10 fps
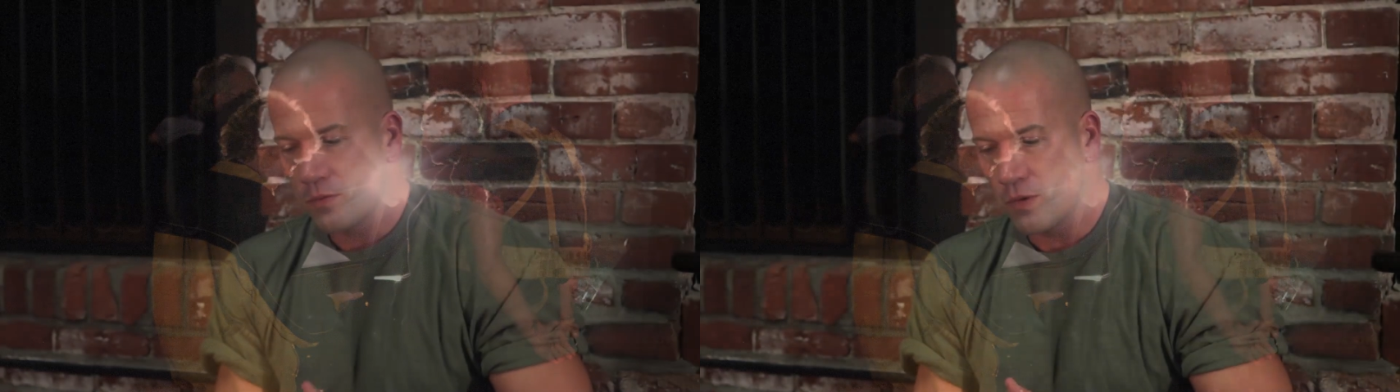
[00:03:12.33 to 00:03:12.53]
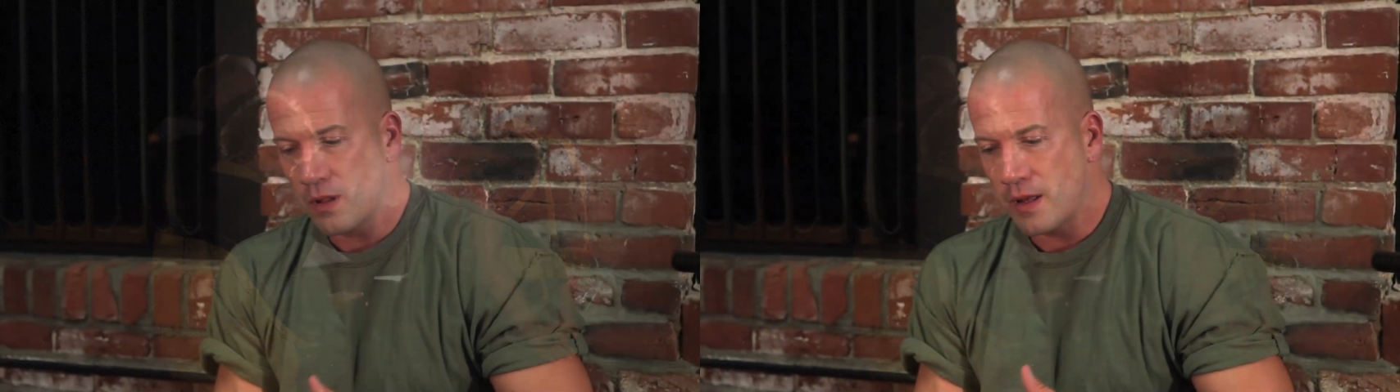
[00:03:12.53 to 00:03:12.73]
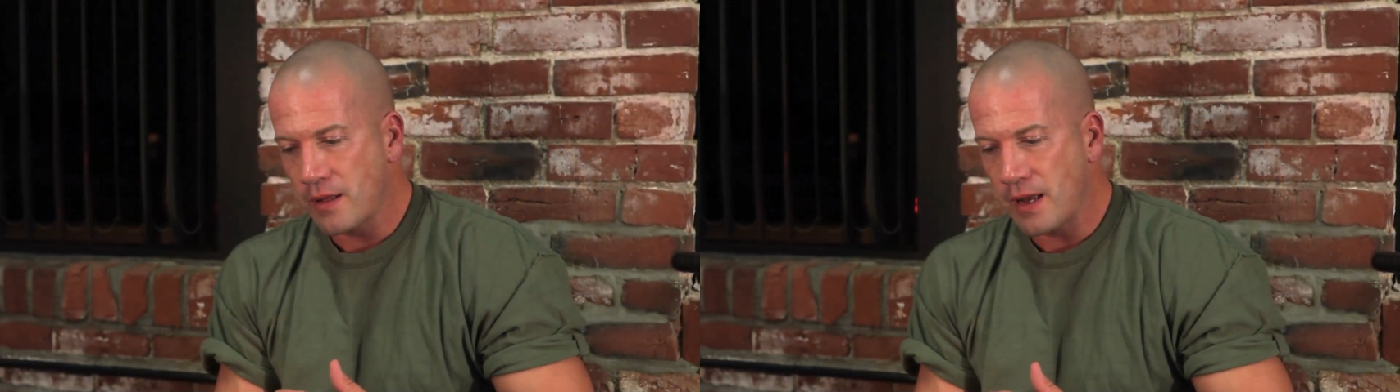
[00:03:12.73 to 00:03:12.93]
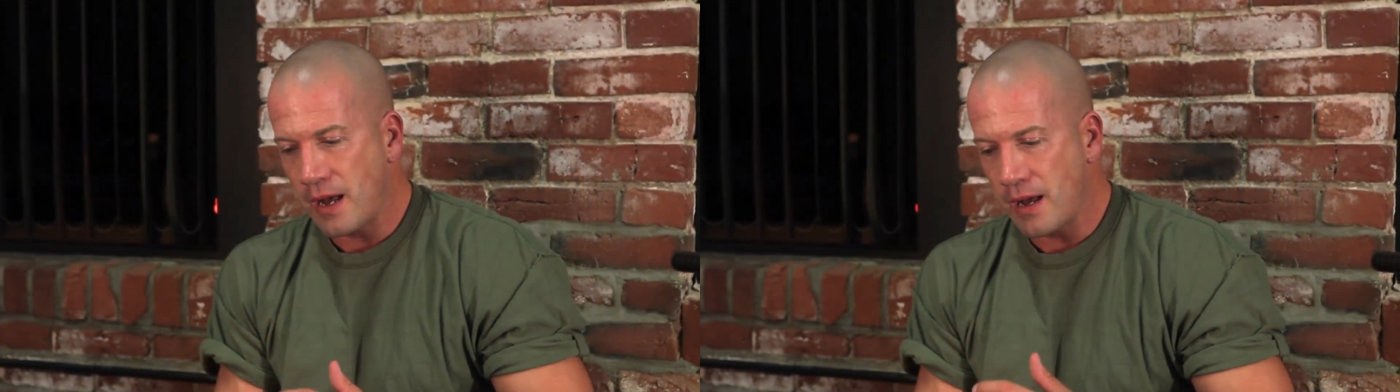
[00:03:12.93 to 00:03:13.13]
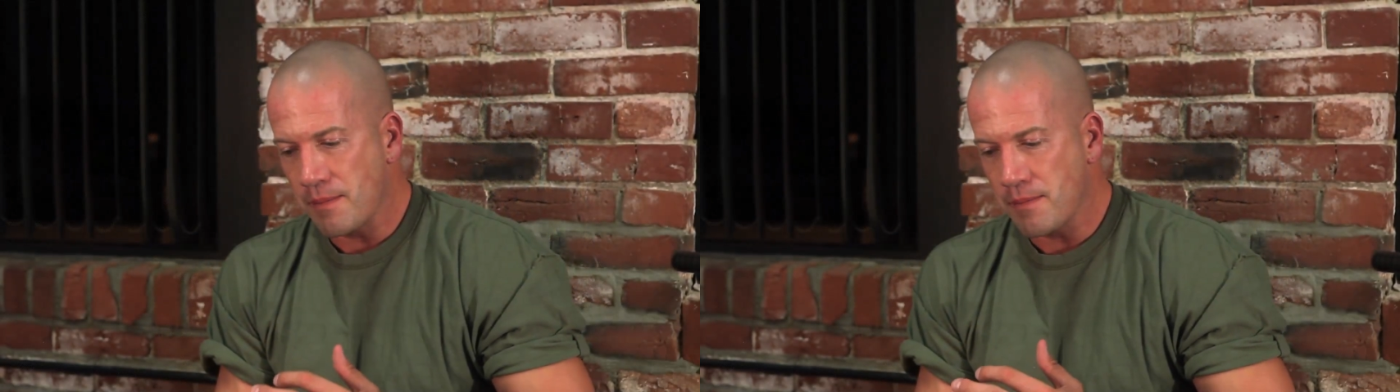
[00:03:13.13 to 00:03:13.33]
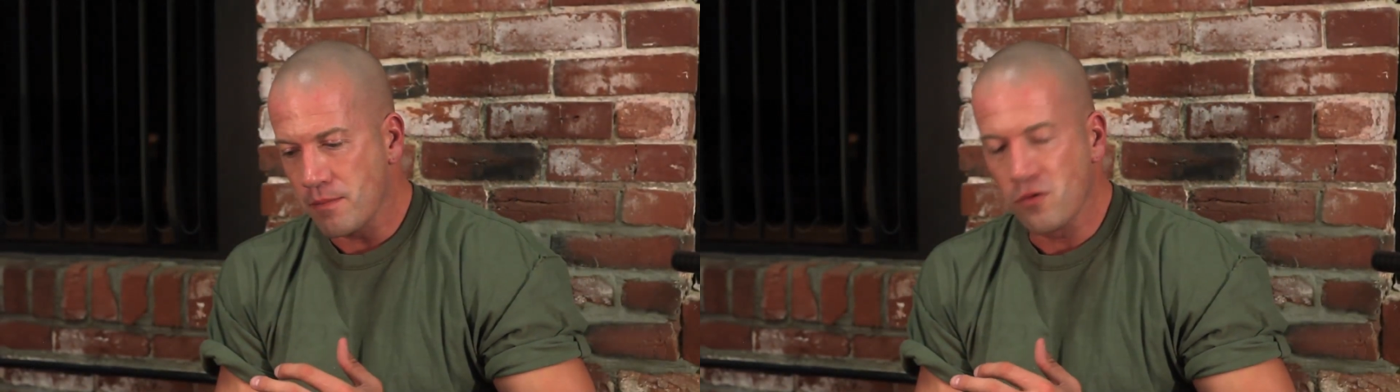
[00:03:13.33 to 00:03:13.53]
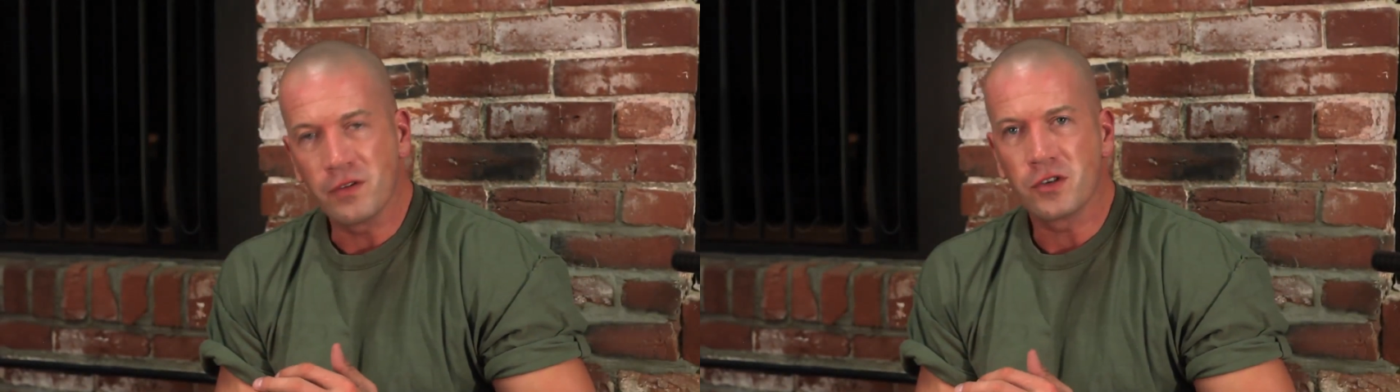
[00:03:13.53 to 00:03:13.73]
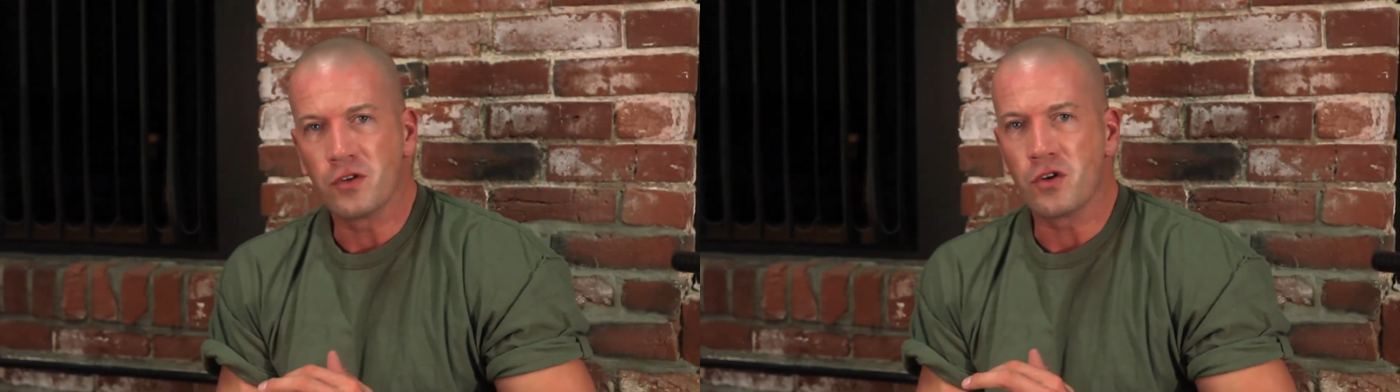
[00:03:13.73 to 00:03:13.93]
Well, I'm
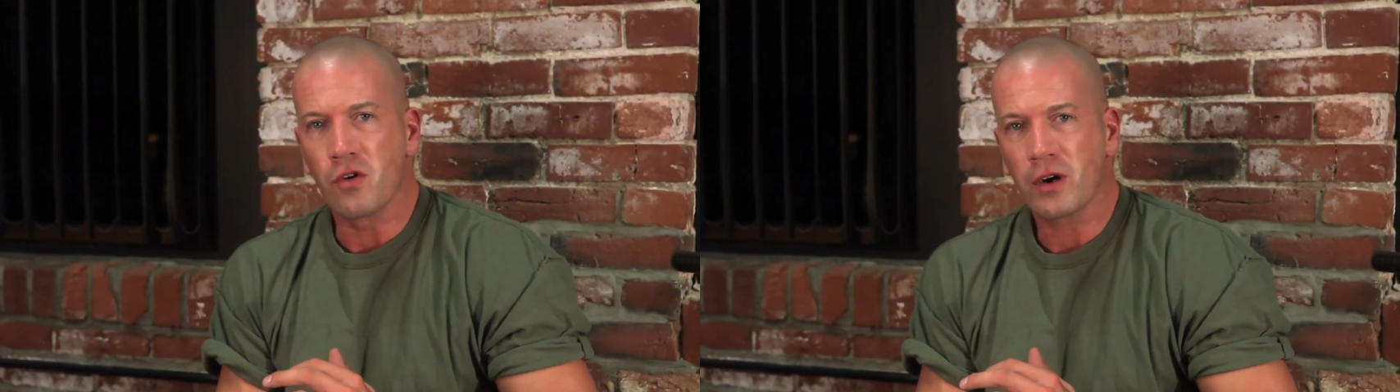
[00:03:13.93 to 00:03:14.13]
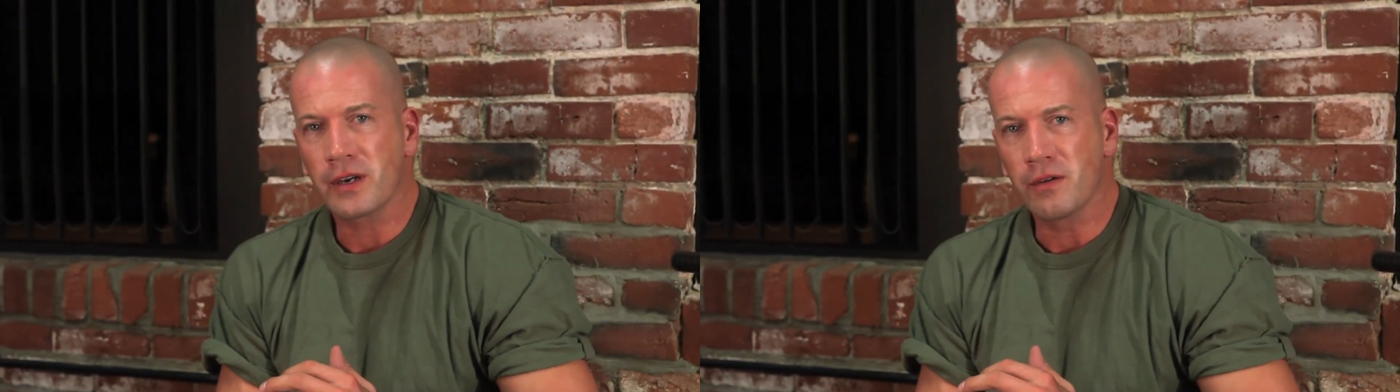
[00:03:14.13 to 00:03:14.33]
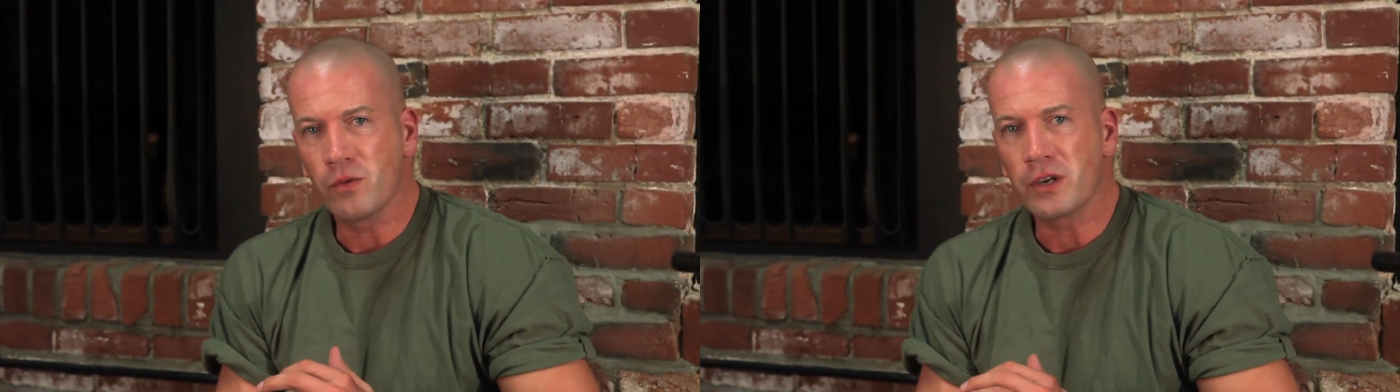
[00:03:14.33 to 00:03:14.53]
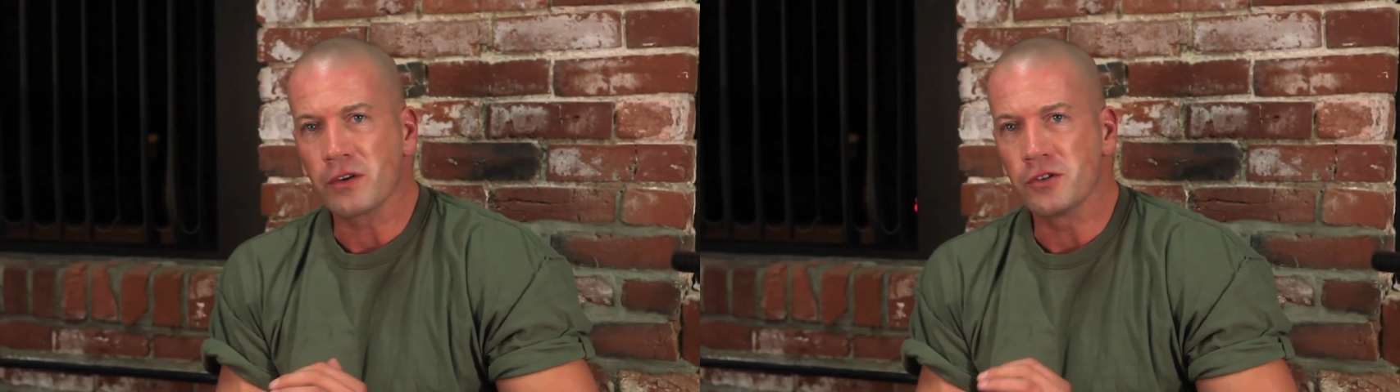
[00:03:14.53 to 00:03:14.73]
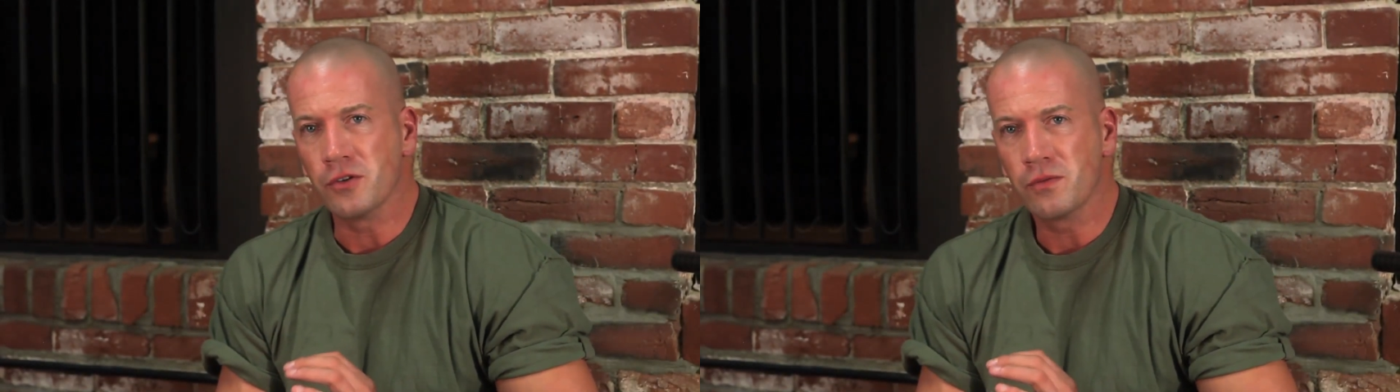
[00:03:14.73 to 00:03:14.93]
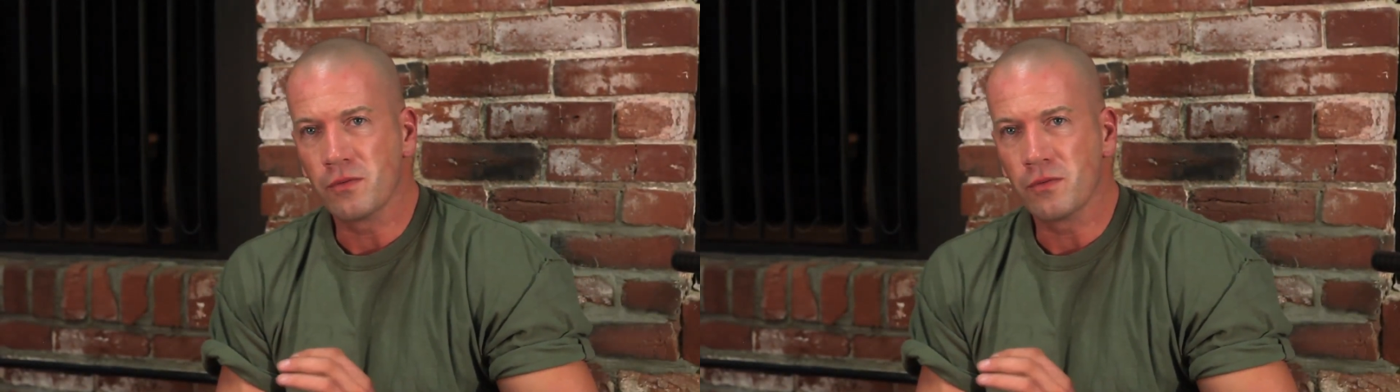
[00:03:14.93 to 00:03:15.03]
moving to New York in a week or two